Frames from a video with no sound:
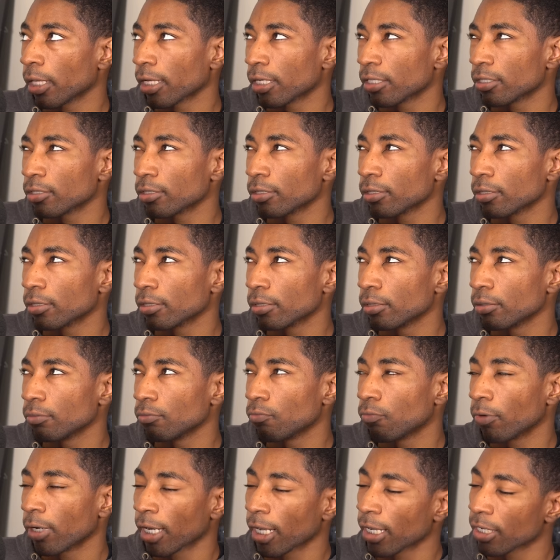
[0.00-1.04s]
like
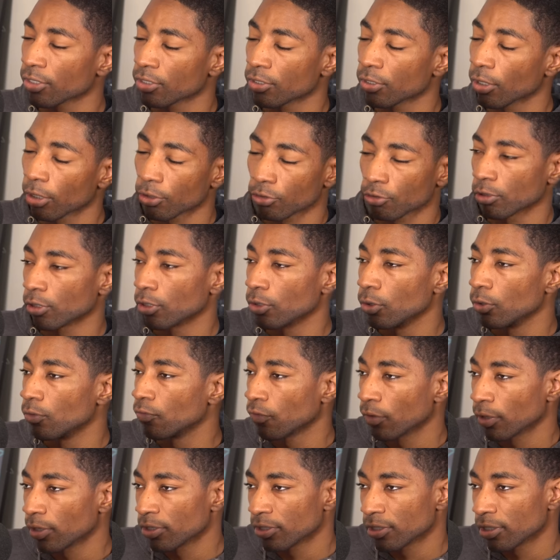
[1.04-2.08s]
Red-Eyes Dark Dragoon,
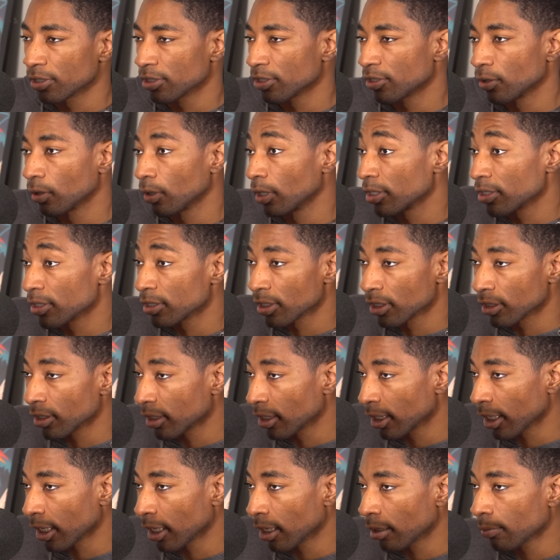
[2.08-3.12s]
for instance, still isn't in
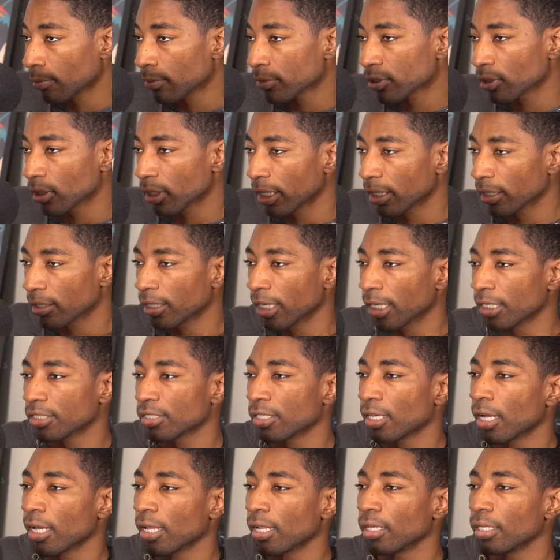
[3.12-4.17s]
the game. So, like,
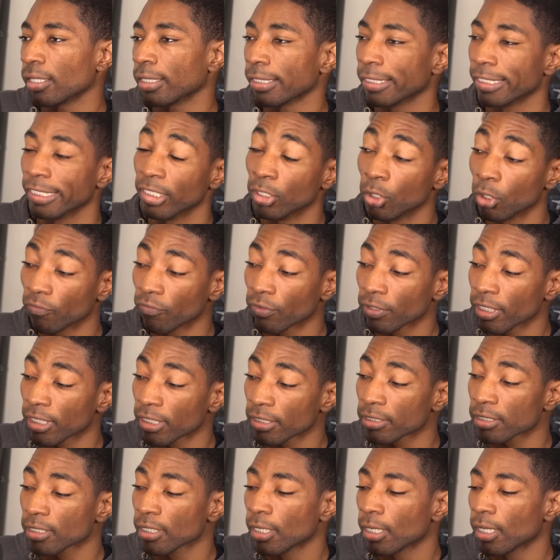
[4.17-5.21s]
that's not legal for
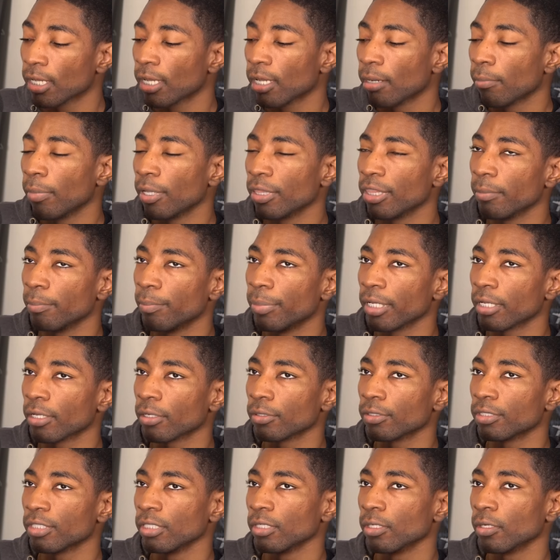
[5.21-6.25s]
this. But the
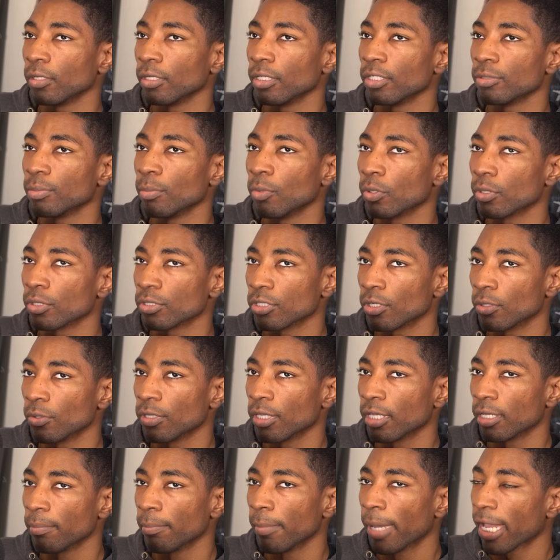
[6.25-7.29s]
bigger deal is more so
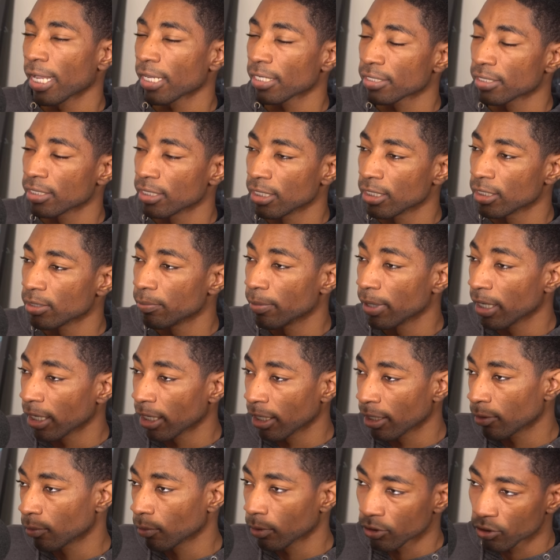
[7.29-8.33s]
that Maxx "C" is
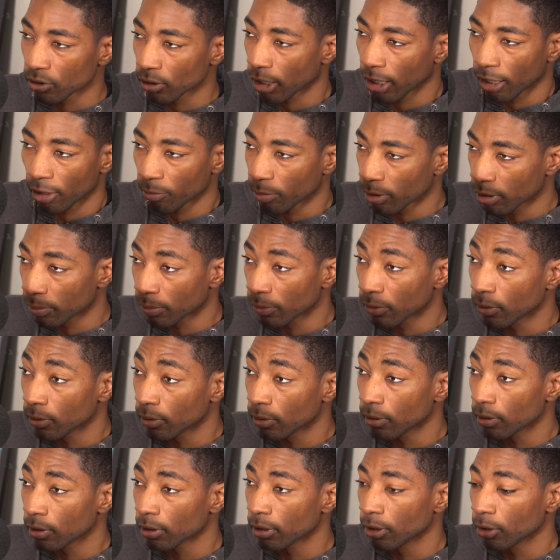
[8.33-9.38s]
banned, which a lot of
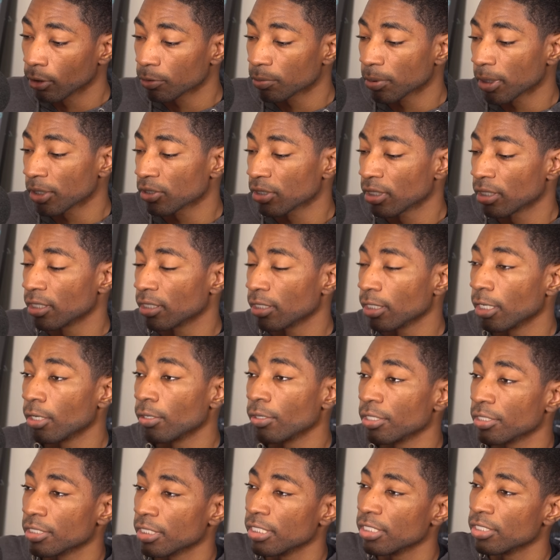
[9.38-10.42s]
people, you know, especially in the, here
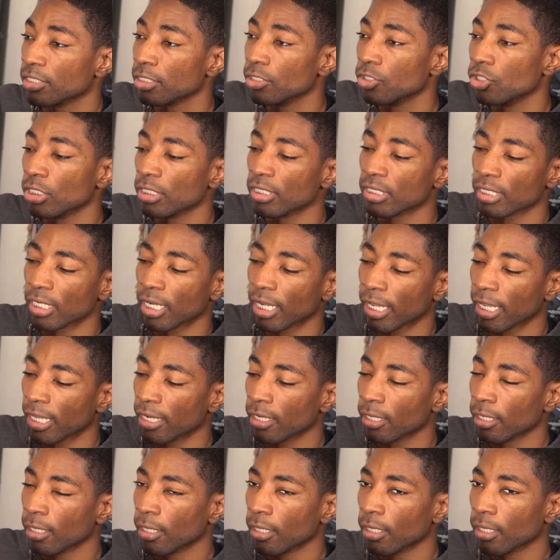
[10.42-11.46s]
in the TCG
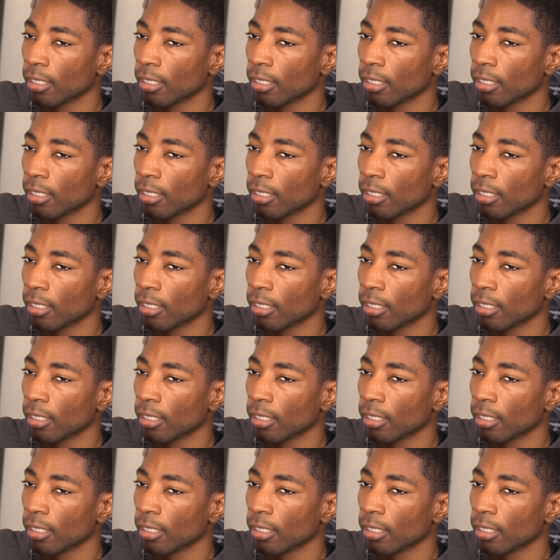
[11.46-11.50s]
side,